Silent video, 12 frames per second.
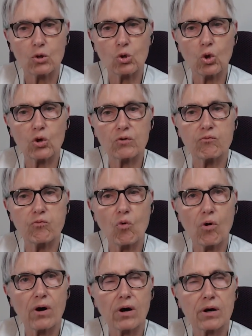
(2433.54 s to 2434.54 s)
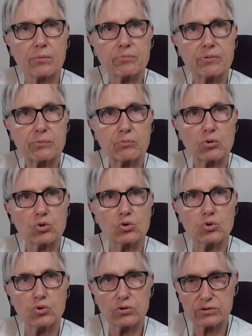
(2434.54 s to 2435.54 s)
look for people
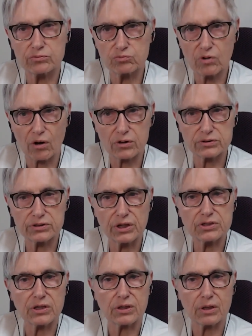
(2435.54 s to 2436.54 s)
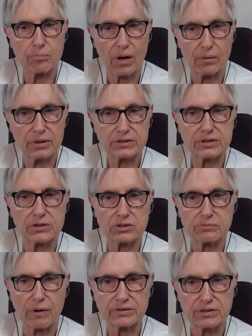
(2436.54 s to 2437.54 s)
who are teaching the public, such
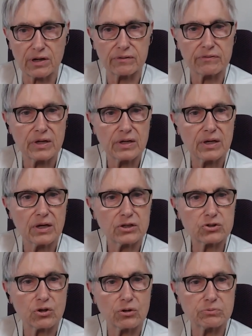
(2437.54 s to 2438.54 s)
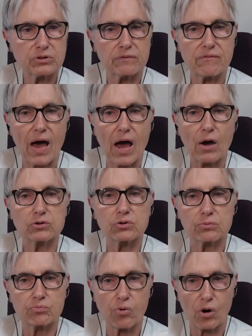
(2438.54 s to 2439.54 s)
as myself, in terms of how
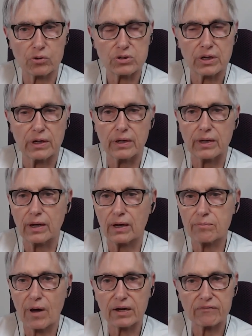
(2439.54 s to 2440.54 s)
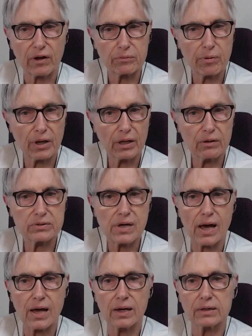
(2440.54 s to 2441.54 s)
to approach a modified paleo
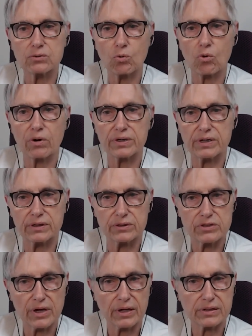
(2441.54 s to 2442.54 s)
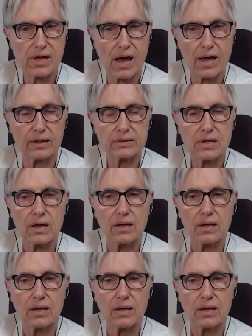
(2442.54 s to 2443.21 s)
diet or a ketogenic diet